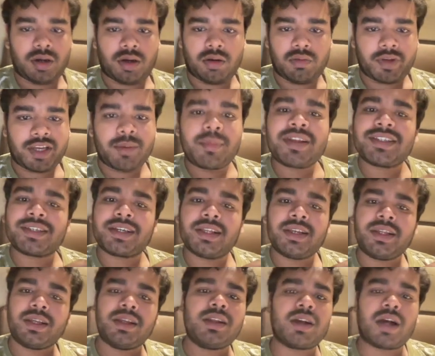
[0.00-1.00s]
We can
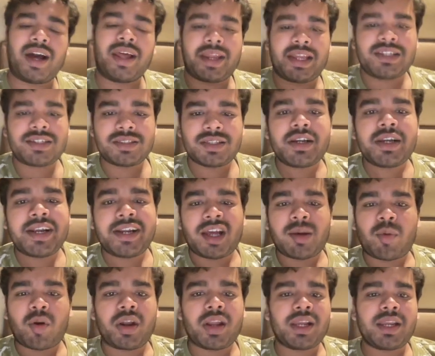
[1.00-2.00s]
basically arrange the data
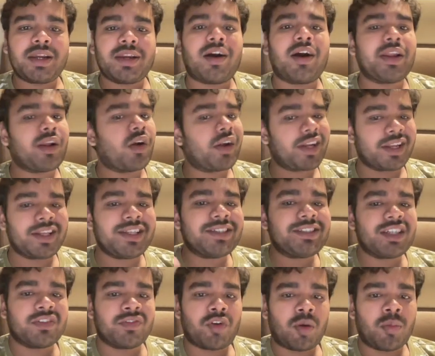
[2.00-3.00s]
model in a lot
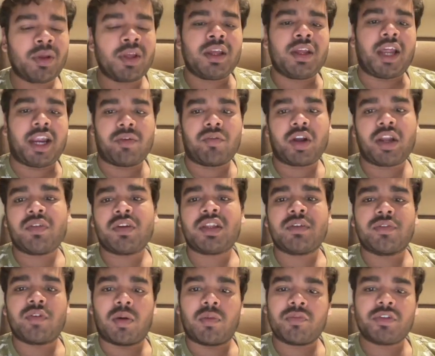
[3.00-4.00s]
easier form, and whatever the
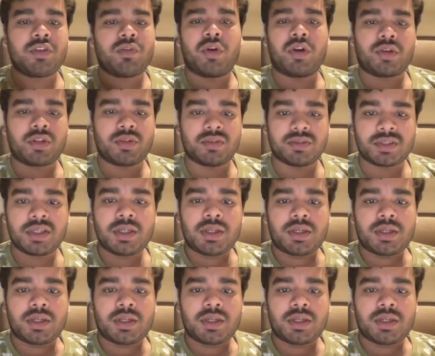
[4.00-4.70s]
form we want to use.